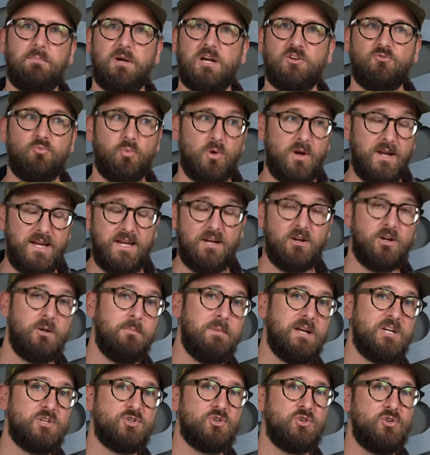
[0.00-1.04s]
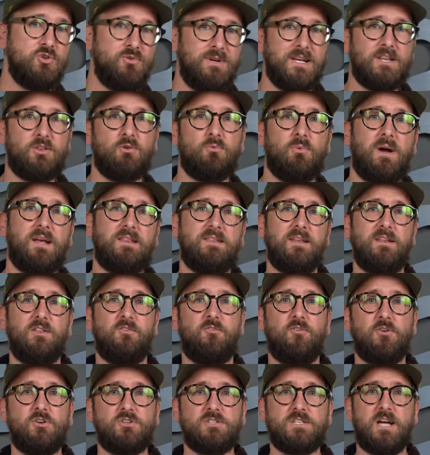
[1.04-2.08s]
because we're here to make sure you get the right thing
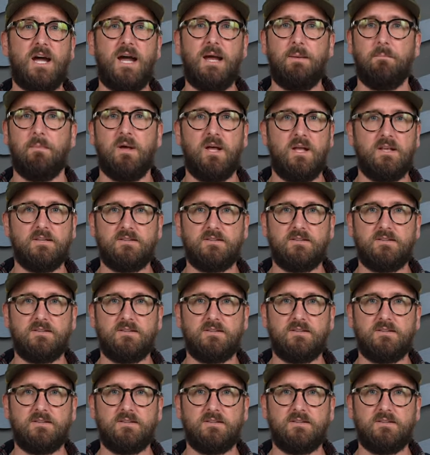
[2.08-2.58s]
the first time.